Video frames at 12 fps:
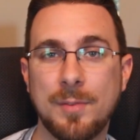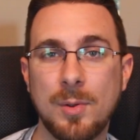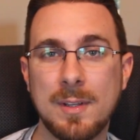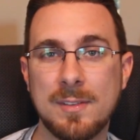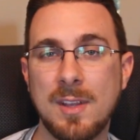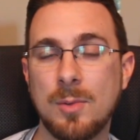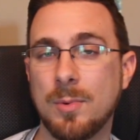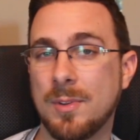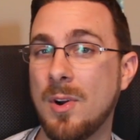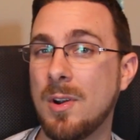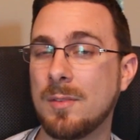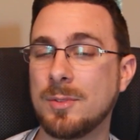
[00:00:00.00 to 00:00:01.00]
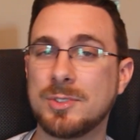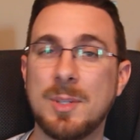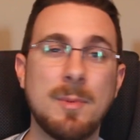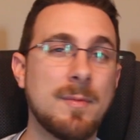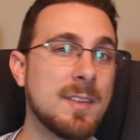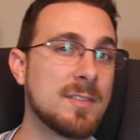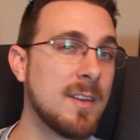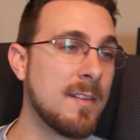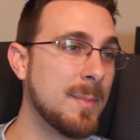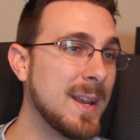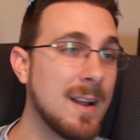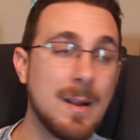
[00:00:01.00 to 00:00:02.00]
I've only sailed with Carnival, some of this
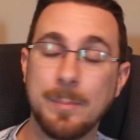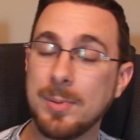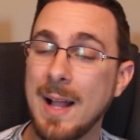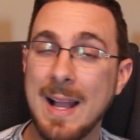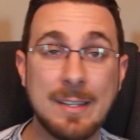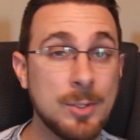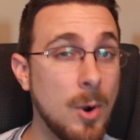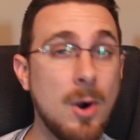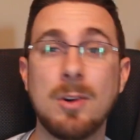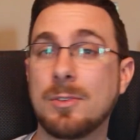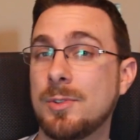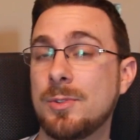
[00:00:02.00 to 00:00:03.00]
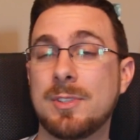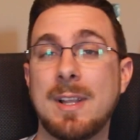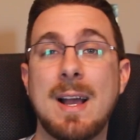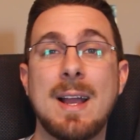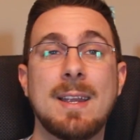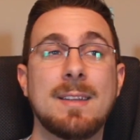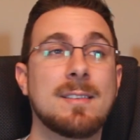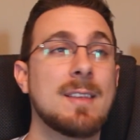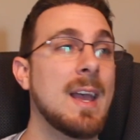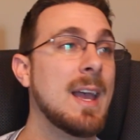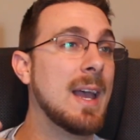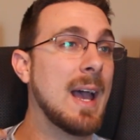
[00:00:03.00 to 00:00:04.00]
stuff may not apply to all cruise lines.